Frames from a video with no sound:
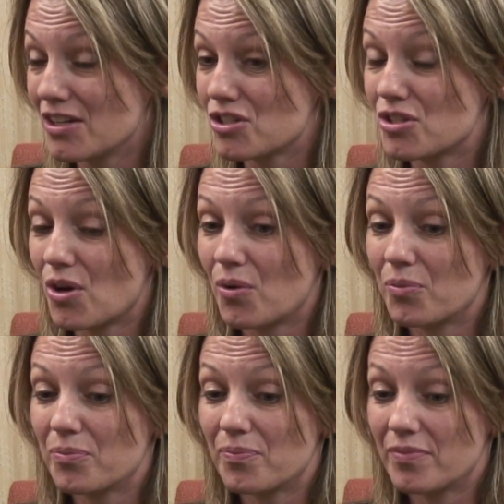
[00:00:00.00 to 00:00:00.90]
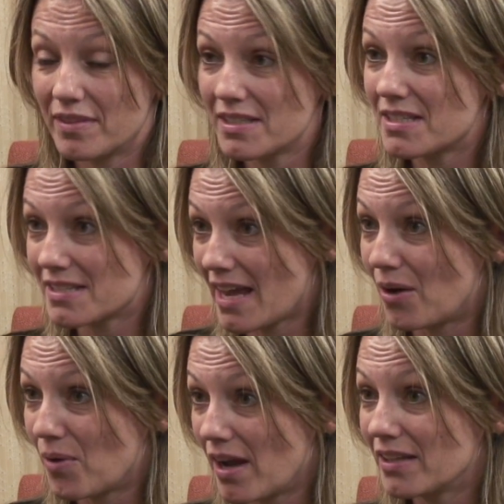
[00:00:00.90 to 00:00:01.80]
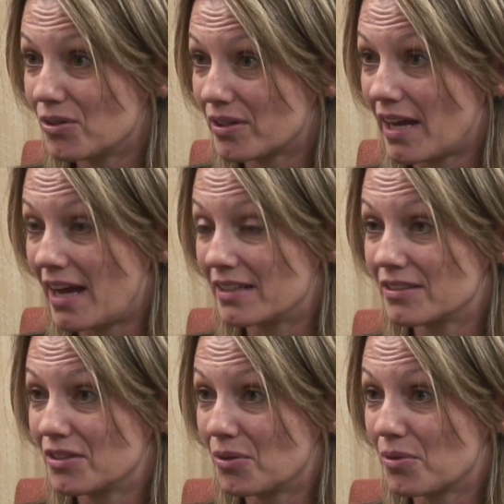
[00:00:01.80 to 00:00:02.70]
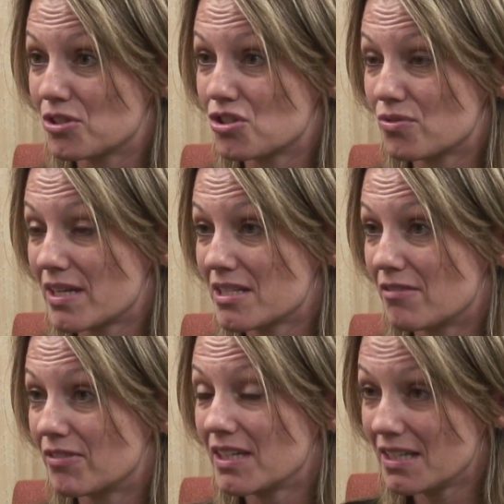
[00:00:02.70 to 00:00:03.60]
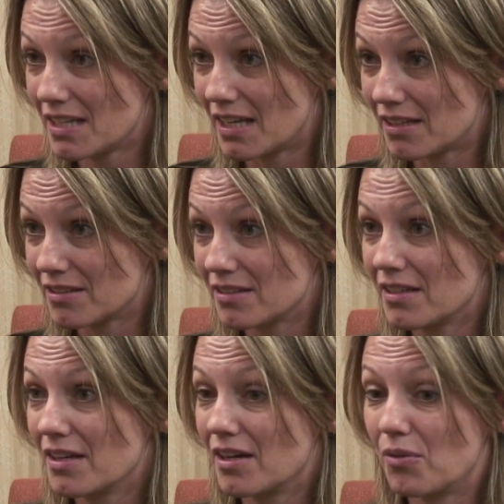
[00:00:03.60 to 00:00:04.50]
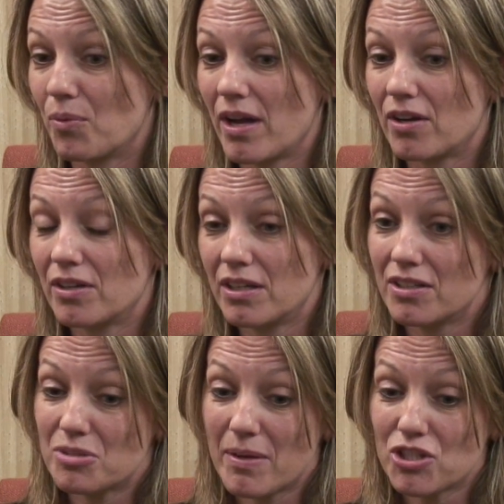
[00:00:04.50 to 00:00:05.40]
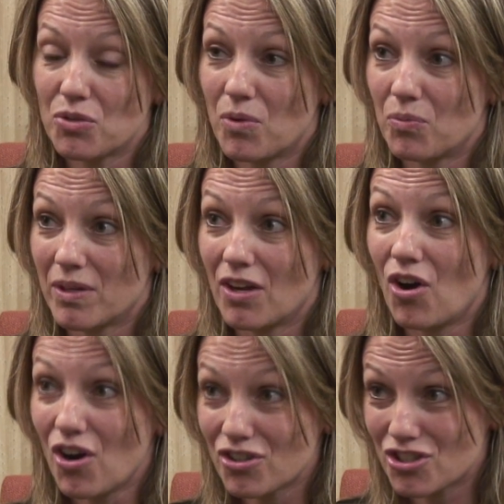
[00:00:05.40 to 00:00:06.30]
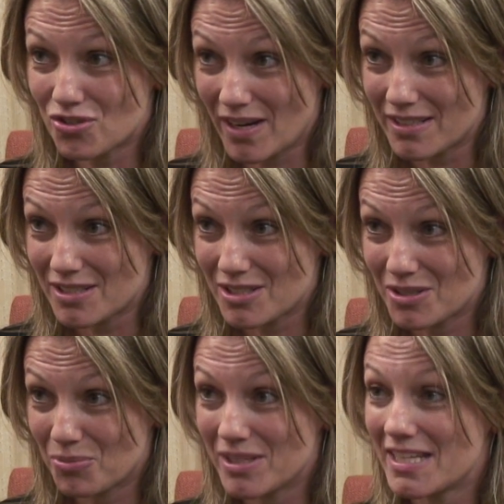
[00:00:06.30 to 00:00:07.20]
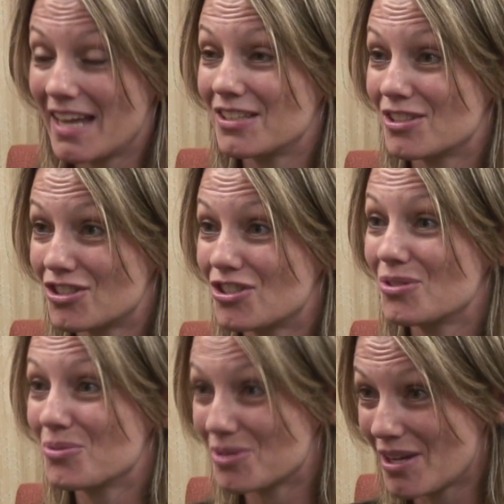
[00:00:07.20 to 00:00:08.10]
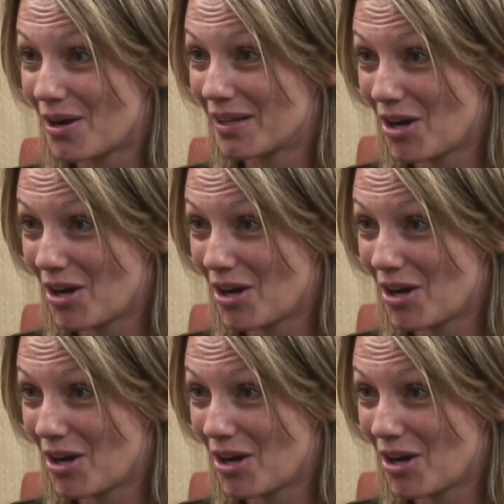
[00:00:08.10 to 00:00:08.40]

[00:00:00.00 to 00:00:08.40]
So this is how I look at, you know, the stress of eating where, and especially when we are stressed, we tend to choose high